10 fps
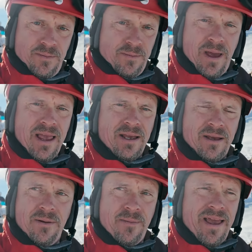
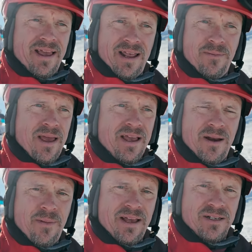
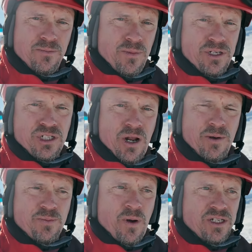as much snow
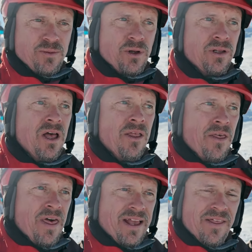as possible,
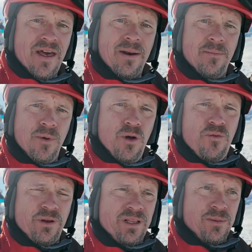that they can then
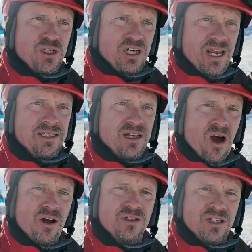move with the machines
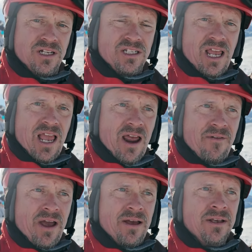onto the ski
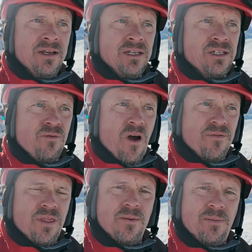area. So
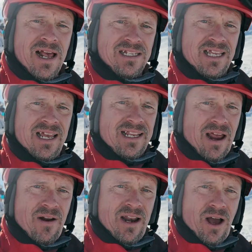rather than them blasting
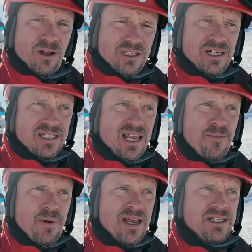directly onto the
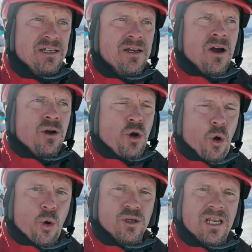ski piste,
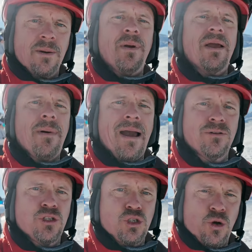causing big
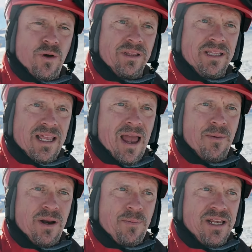mounds during the day
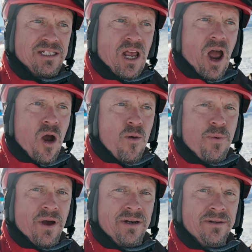when the pistes are
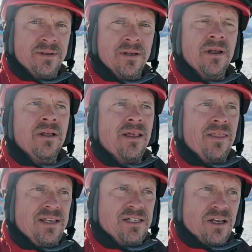open,
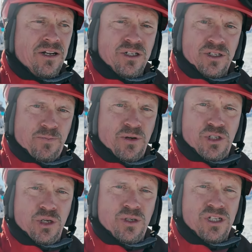then these are going to just
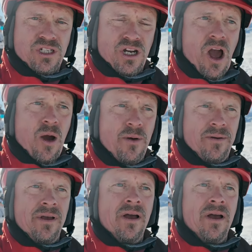produce snow,